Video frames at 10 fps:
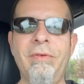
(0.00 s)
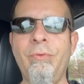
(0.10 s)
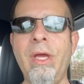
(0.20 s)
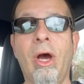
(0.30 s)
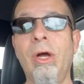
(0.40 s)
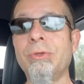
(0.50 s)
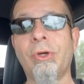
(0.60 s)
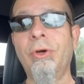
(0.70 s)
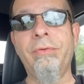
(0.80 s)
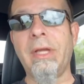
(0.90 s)
if we all
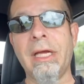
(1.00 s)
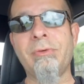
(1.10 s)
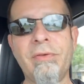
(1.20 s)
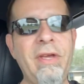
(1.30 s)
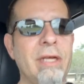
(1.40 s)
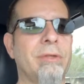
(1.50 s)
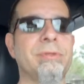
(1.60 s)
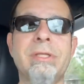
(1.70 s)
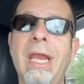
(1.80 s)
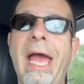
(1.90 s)
drove electric
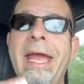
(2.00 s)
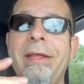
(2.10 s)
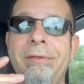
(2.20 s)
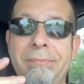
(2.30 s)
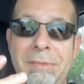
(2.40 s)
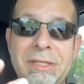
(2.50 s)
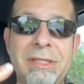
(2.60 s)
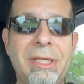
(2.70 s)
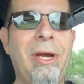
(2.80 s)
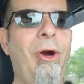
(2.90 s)
vehicles like this
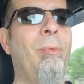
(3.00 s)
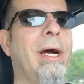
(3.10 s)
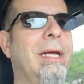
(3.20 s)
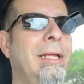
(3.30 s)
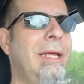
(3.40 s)
Tacoma.